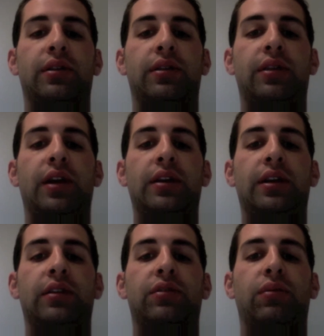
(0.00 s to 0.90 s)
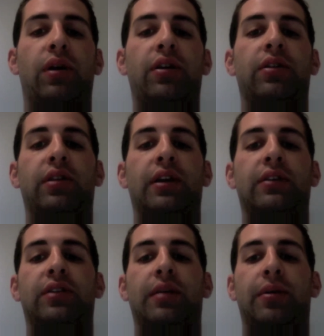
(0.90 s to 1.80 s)
they needed to water the
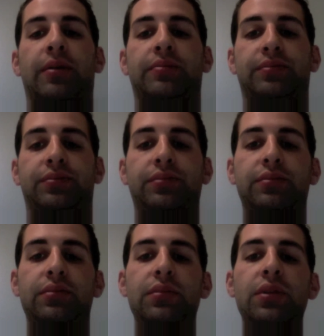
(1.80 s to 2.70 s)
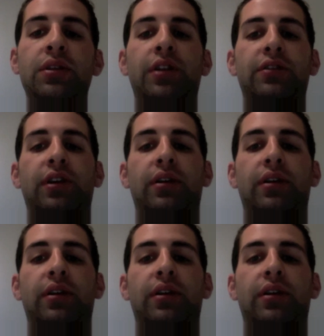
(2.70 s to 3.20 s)
landscaping. This